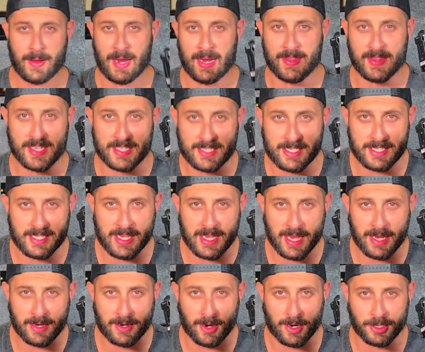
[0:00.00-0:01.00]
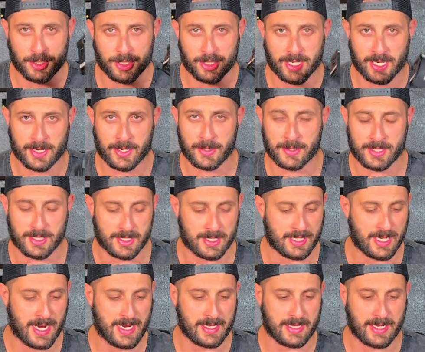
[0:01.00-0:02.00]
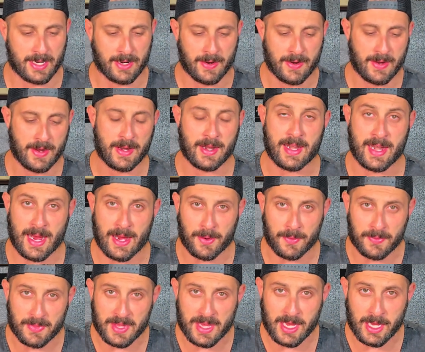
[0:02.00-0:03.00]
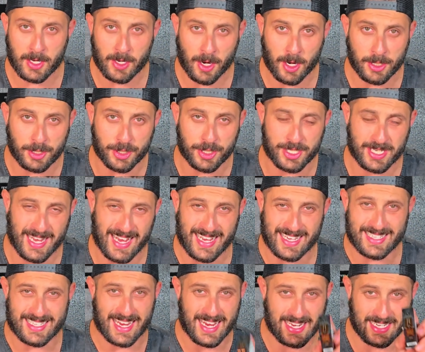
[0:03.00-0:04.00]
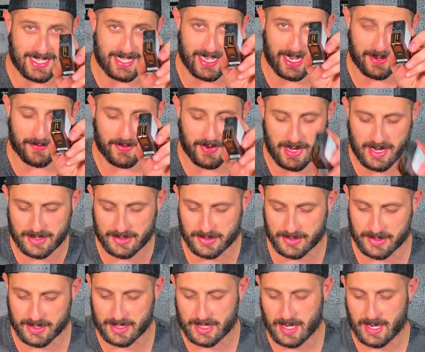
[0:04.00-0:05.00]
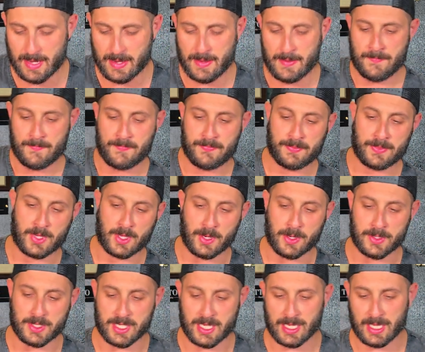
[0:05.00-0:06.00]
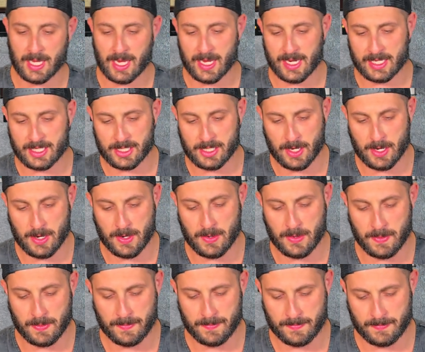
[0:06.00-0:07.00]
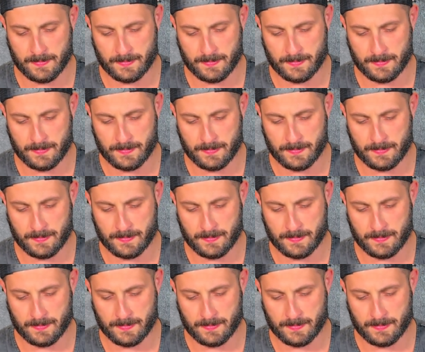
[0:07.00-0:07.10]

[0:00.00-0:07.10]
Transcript: And this is the ink cartridge that goes inside there. Now, the ink cartridge has a set of nozzles, goes in like so,